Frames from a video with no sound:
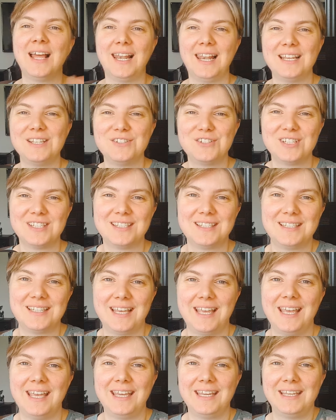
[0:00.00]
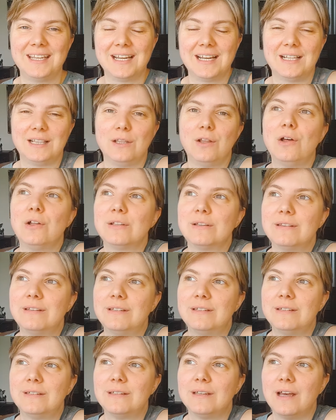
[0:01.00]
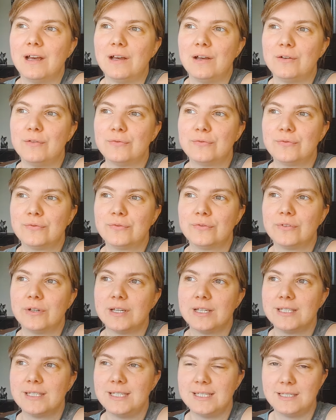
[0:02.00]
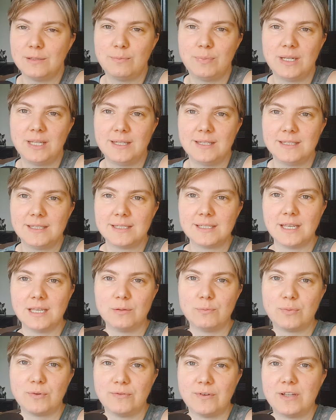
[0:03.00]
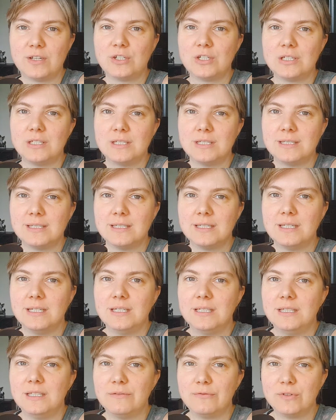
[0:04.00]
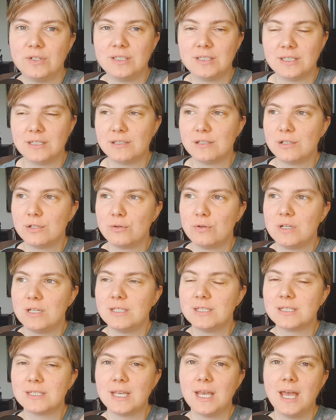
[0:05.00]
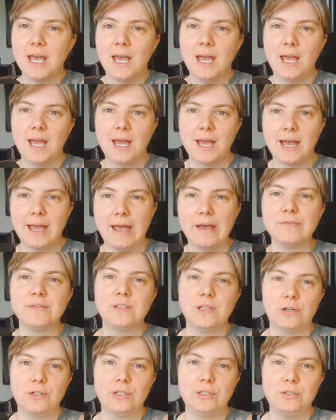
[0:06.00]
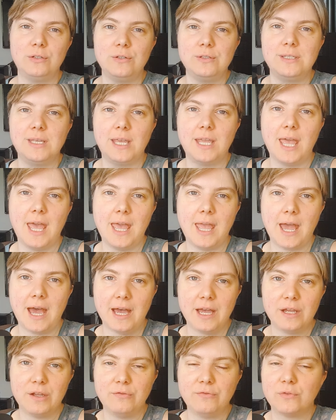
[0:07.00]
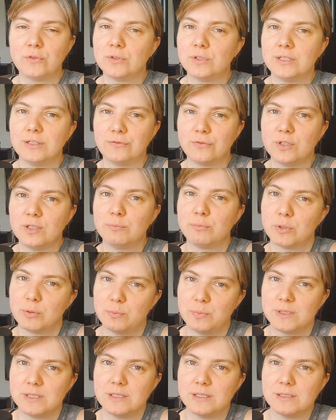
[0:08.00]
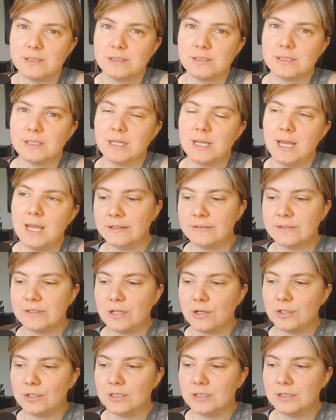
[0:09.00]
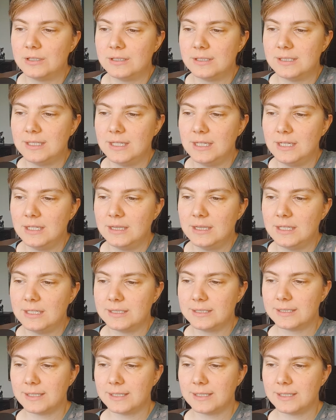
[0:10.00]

let's just say a lot of disciplines and professions in different industries have started using AI for different purposes. Lately, I've started seeing this